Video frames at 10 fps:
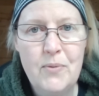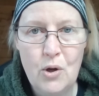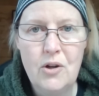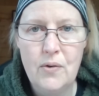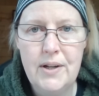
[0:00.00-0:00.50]

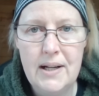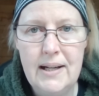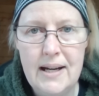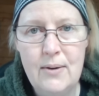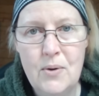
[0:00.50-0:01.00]
the
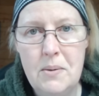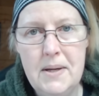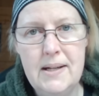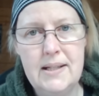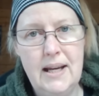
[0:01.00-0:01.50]
chronically ill
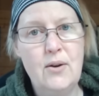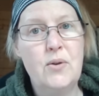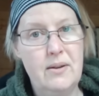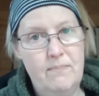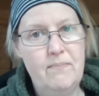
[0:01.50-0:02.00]
community
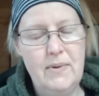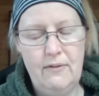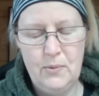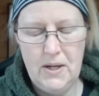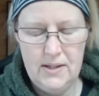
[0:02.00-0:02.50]
or the
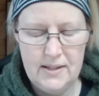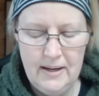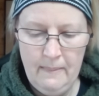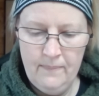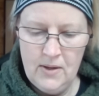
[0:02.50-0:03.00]
loved
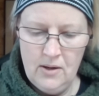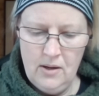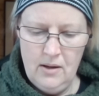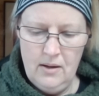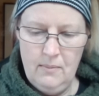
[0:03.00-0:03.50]
ones.
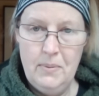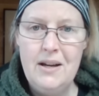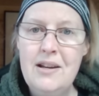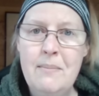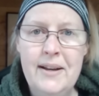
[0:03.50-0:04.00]

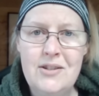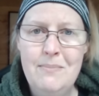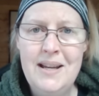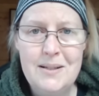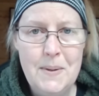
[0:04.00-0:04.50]
But can you
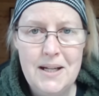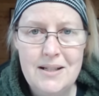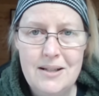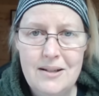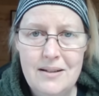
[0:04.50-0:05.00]
imagine me
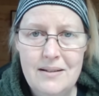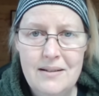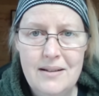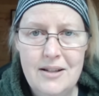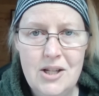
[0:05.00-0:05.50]
speaking to
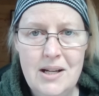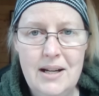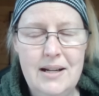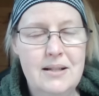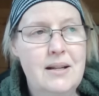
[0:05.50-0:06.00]
a
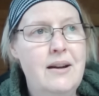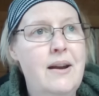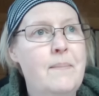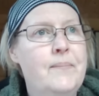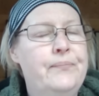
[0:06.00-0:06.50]
journalist?
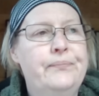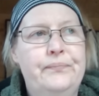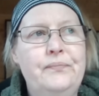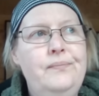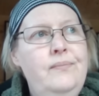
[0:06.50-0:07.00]
Like,
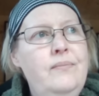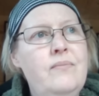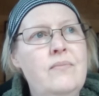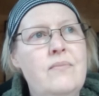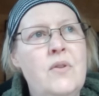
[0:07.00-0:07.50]

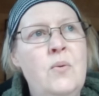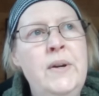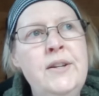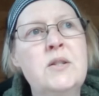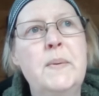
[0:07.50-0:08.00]

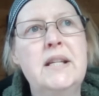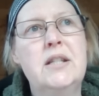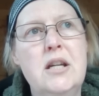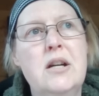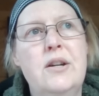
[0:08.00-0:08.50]
when I
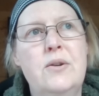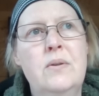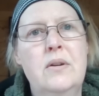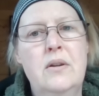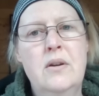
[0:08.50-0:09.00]
speak to you,